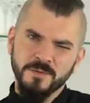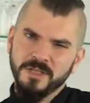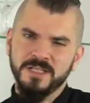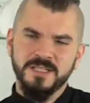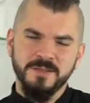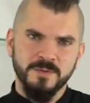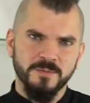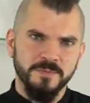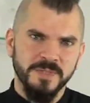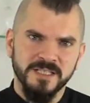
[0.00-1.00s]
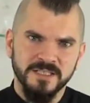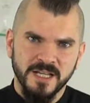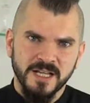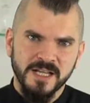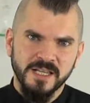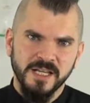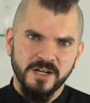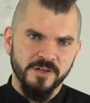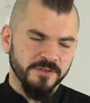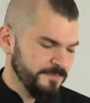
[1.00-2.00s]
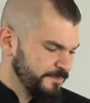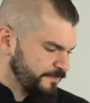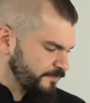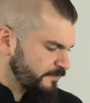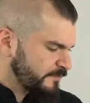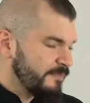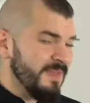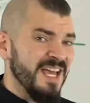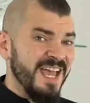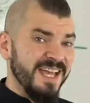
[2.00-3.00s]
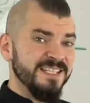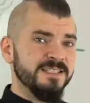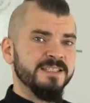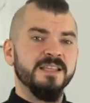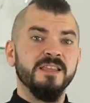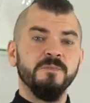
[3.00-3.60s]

We're going to see what we mean later on. And the